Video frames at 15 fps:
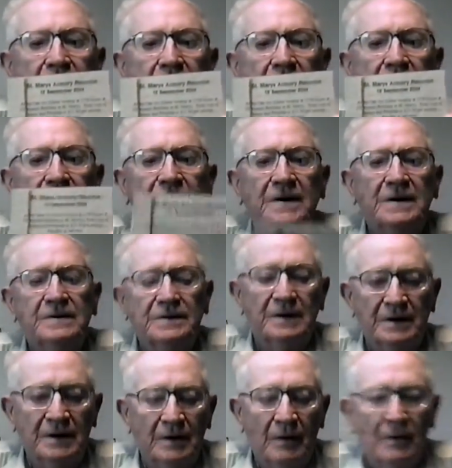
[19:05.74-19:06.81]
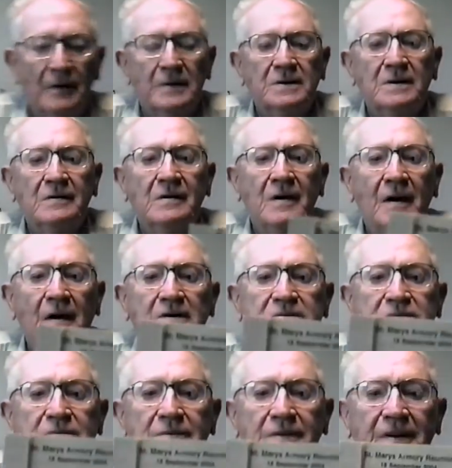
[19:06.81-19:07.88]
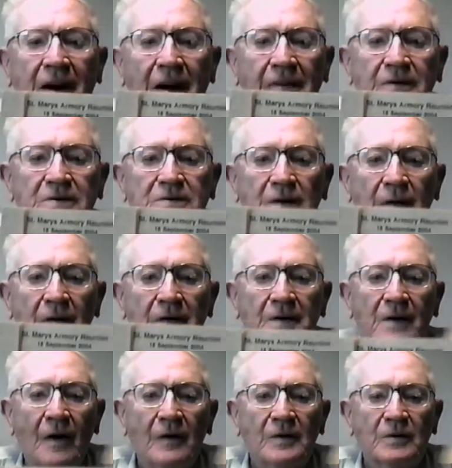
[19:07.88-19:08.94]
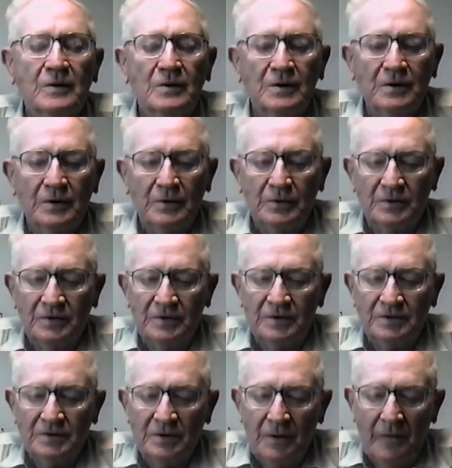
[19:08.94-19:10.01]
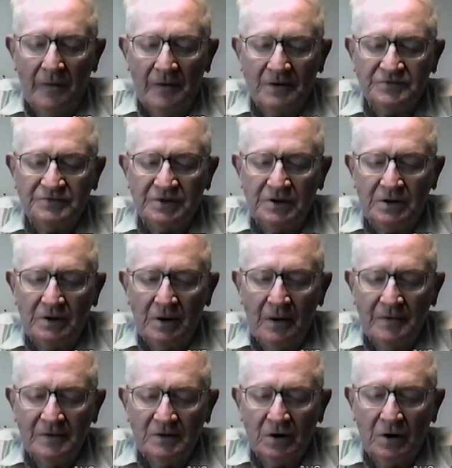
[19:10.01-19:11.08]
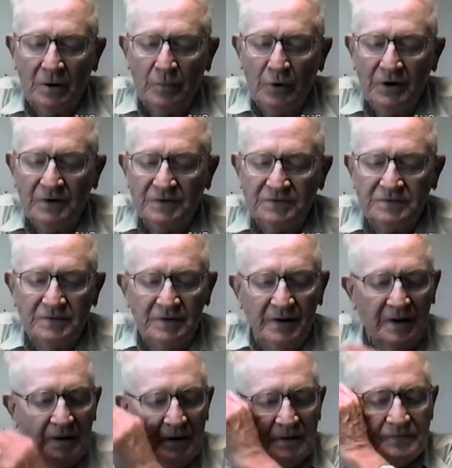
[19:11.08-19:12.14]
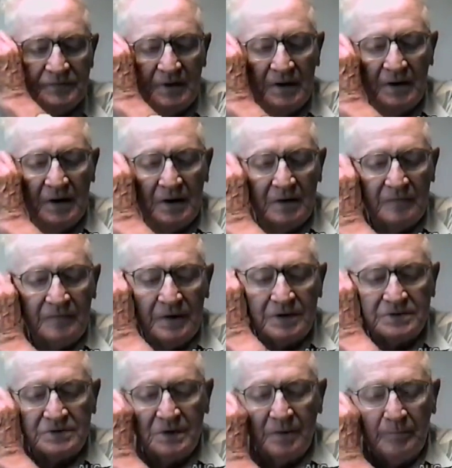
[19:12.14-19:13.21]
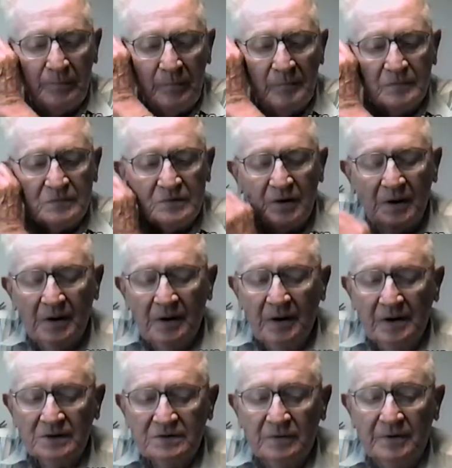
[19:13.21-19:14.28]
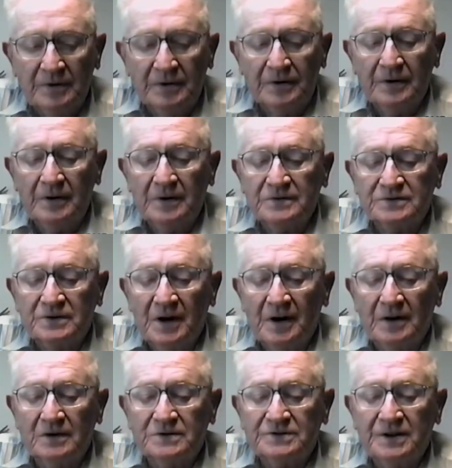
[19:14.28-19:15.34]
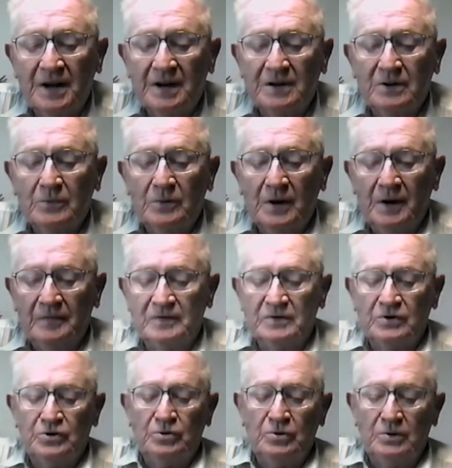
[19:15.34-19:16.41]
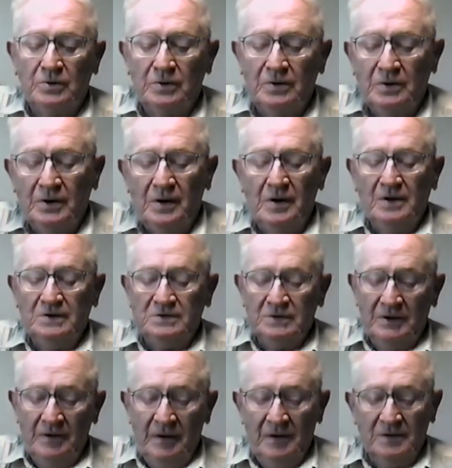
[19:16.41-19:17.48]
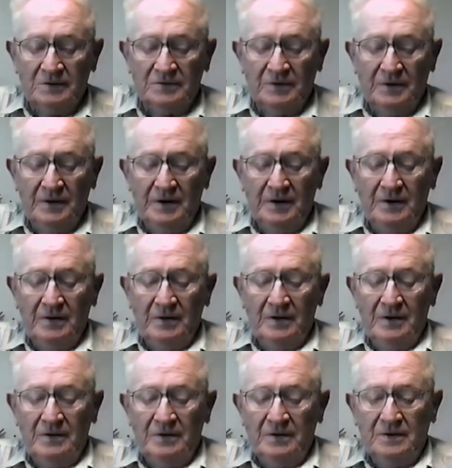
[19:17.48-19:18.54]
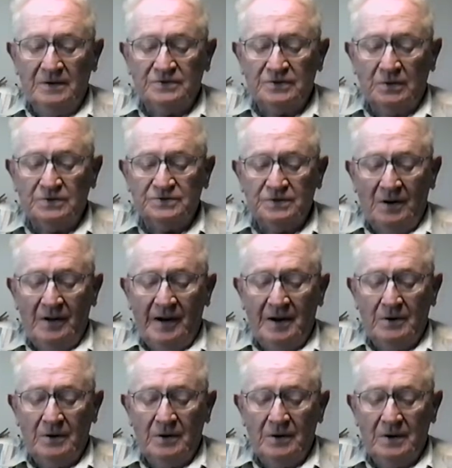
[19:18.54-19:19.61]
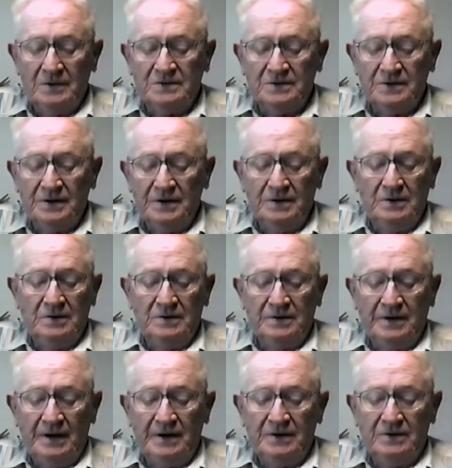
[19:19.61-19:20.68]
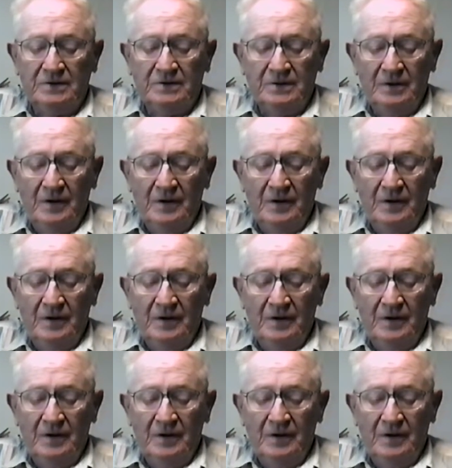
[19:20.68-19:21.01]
thing, we gathered. We're going to go to see the army, and as they got it fixed up real good, as I understand, and we're having a tour on there, and a social hour, and a dinner catered,